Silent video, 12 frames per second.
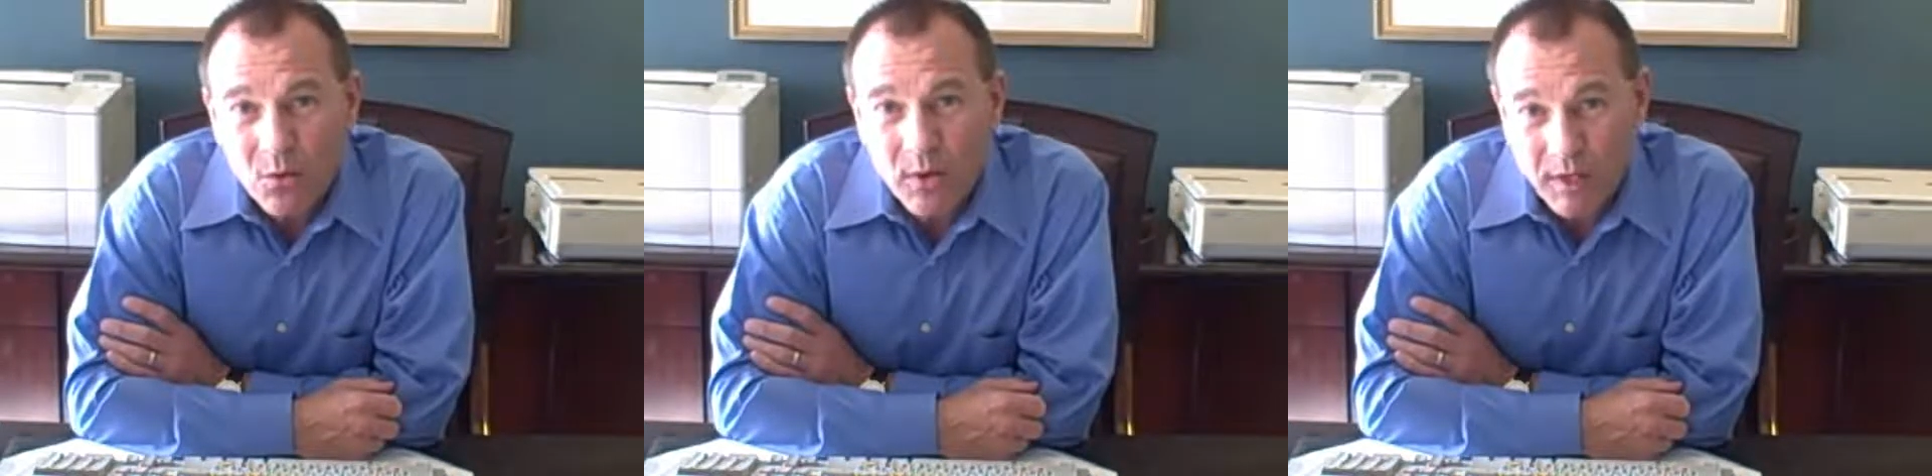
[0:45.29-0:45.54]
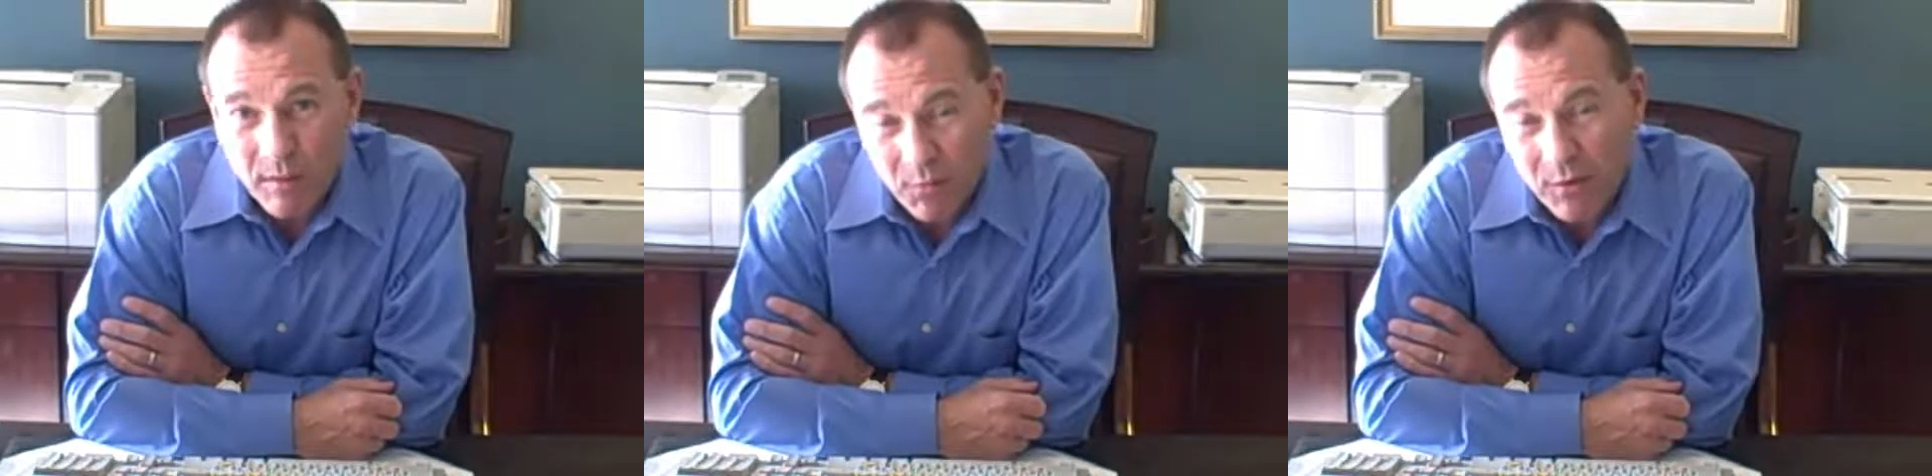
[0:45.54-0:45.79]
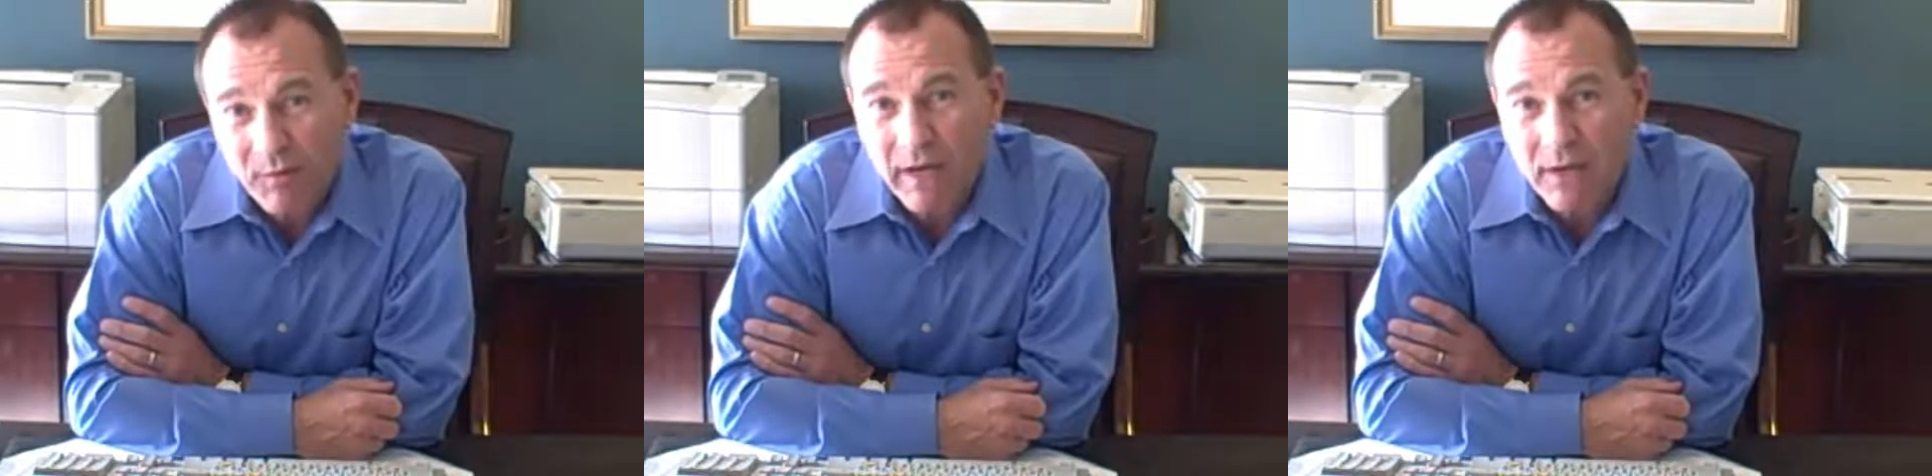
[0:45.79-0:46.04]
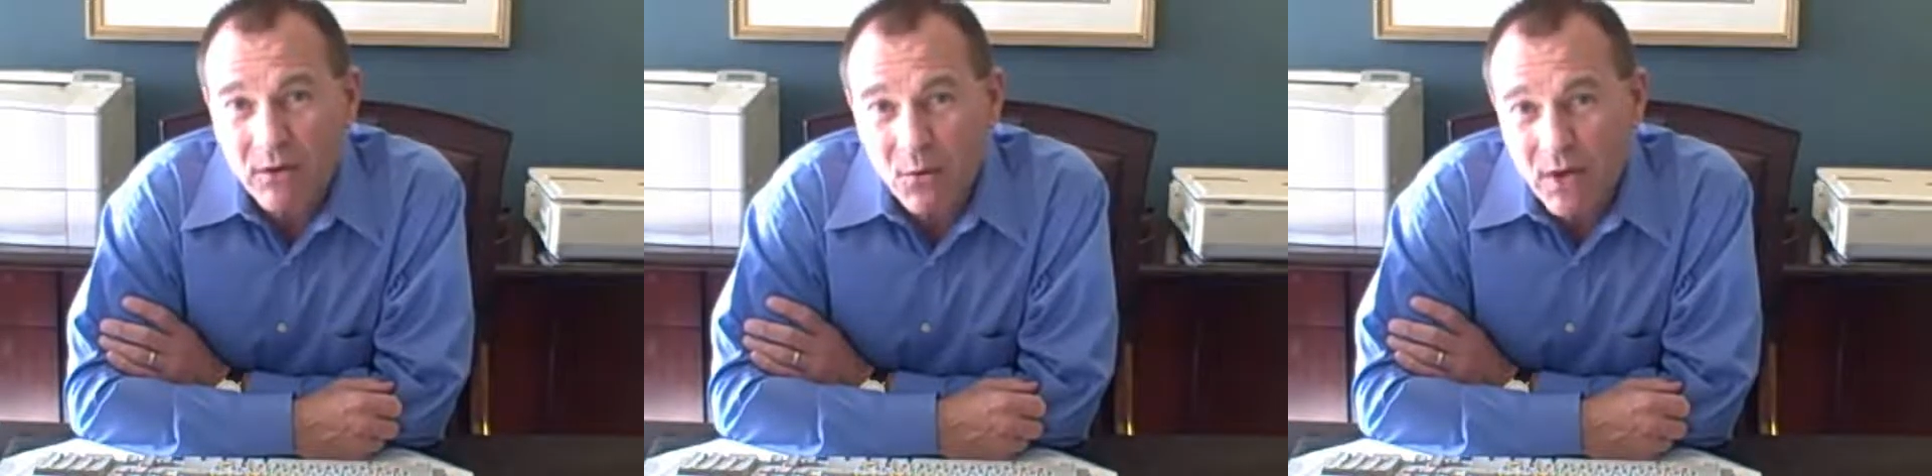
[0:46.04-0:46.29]
we can
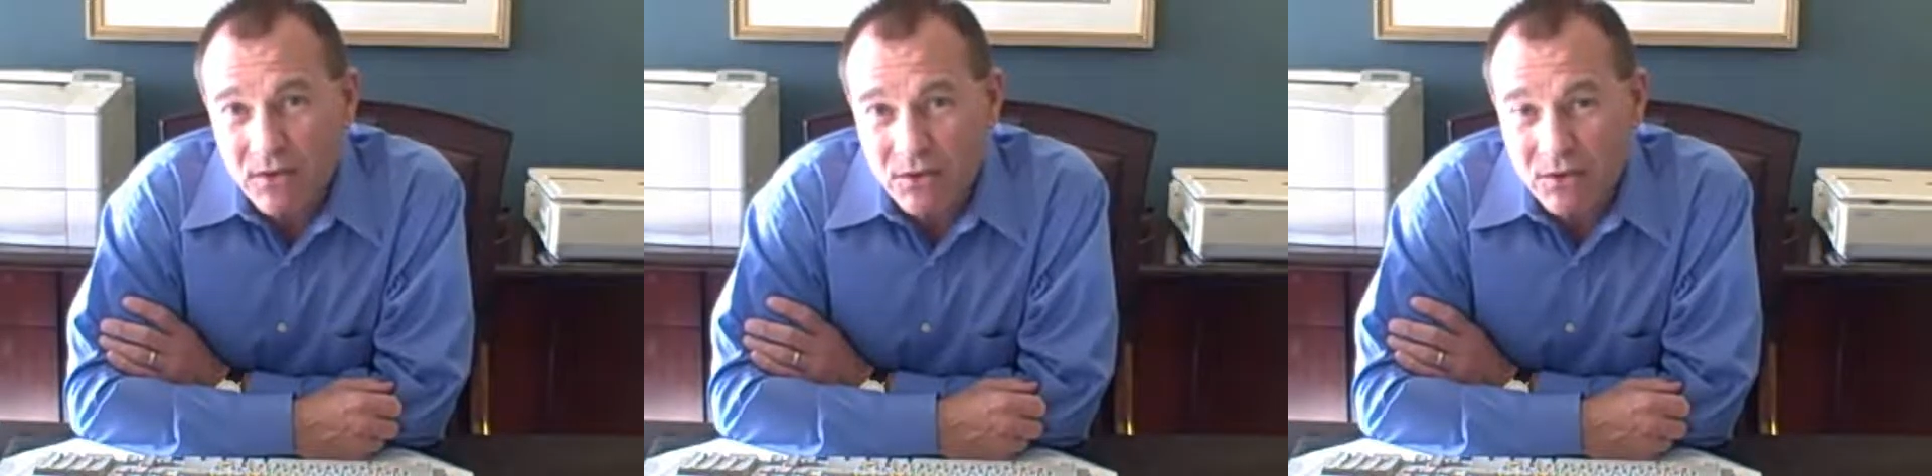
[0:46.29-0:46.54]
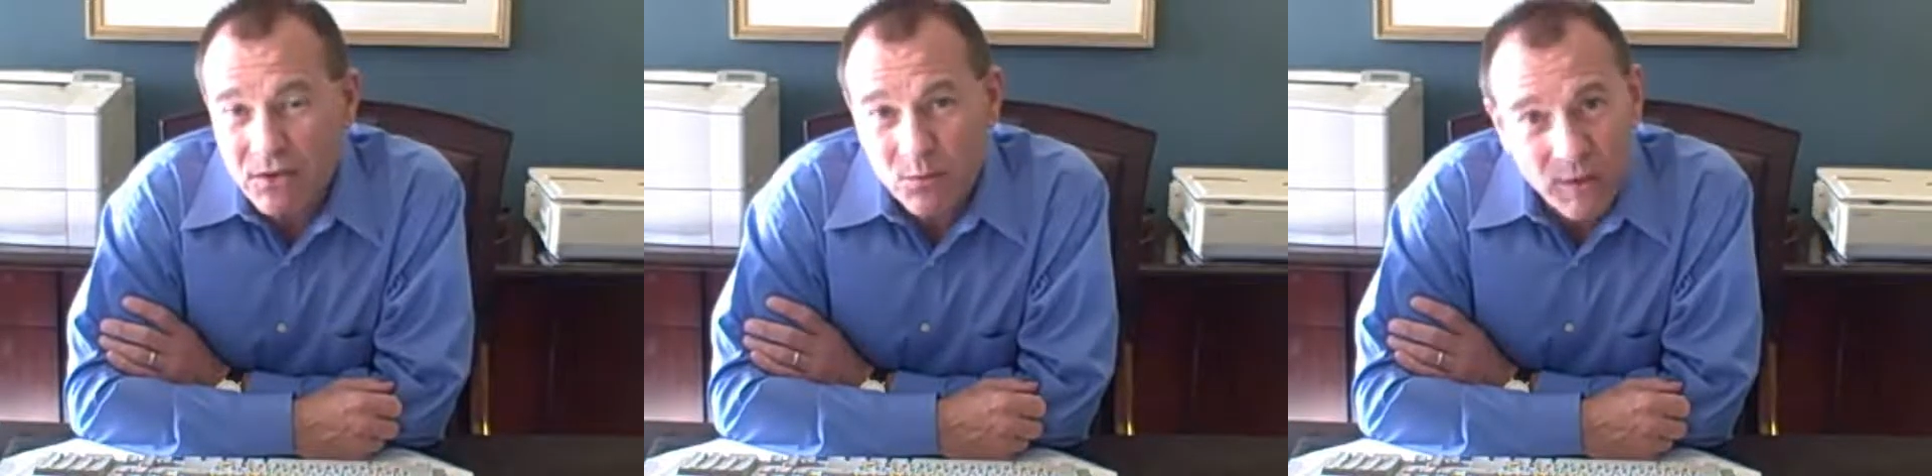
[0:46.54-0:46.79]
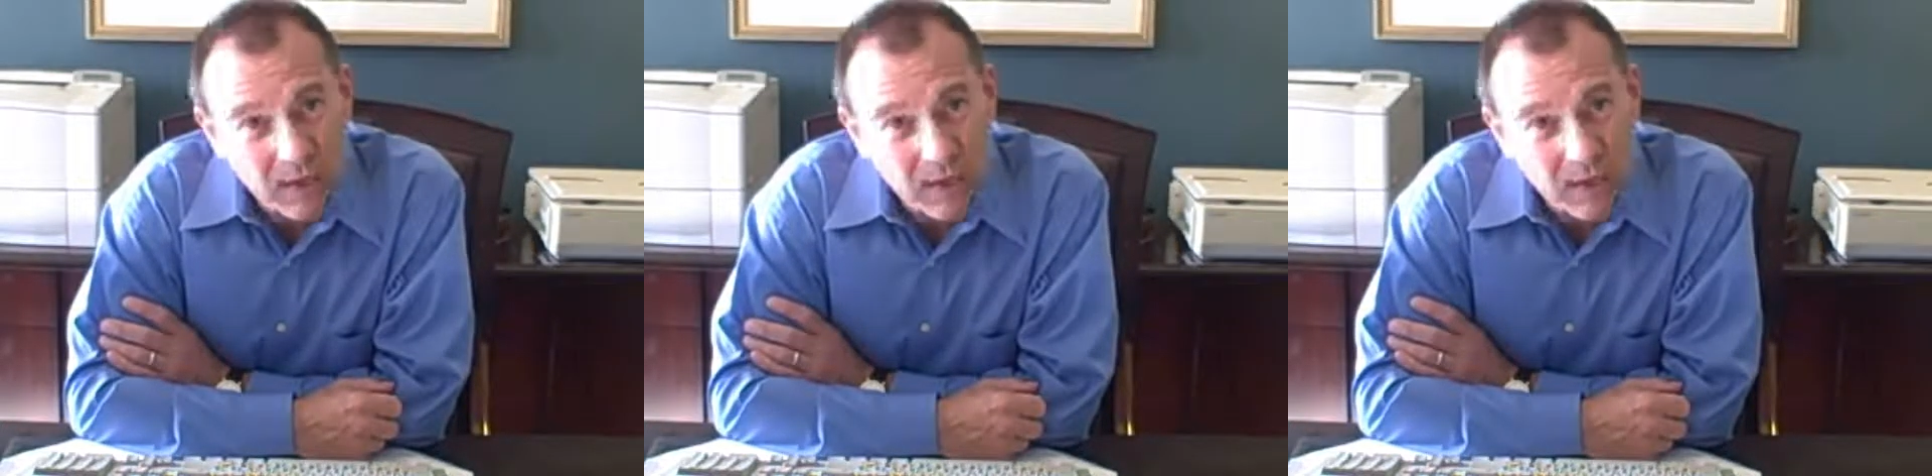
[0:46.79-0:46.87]
provide questions,